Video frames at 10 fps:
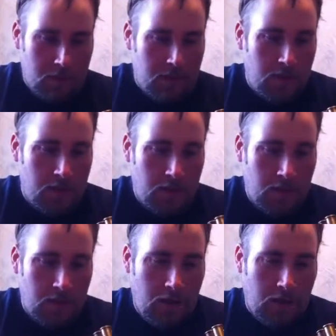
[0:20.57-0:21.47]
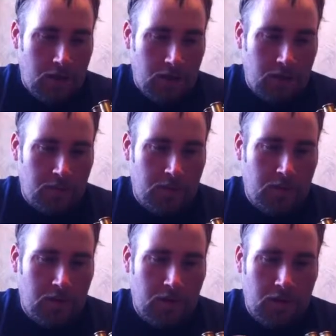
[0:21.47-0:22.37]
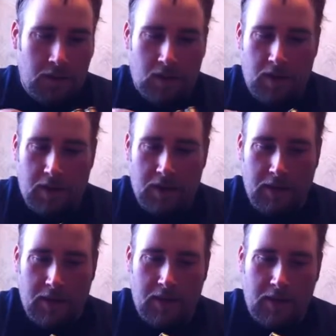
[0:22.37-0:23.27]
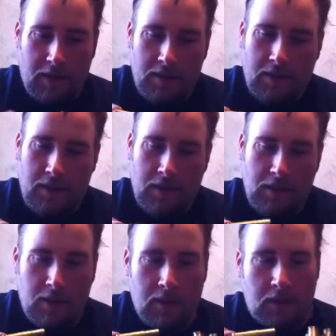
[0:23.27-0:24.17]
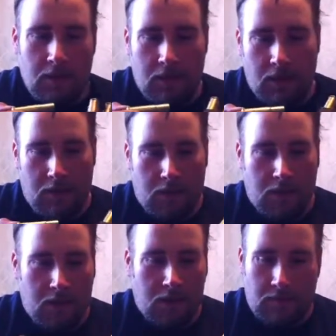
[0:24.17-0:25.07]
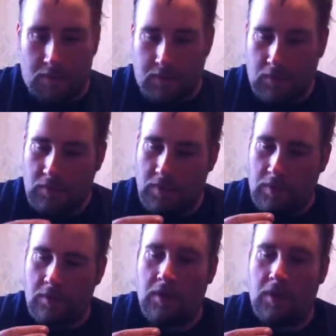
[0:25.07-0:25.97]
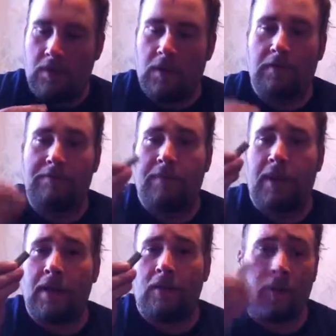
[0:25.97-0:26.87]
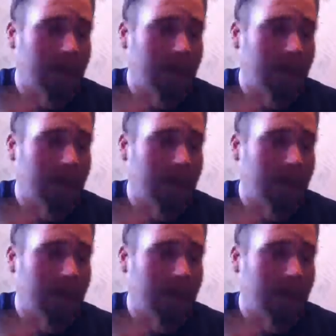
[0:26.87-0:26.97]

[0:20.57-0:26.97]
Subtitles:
seated and length correctly. Well, no, you know what? I got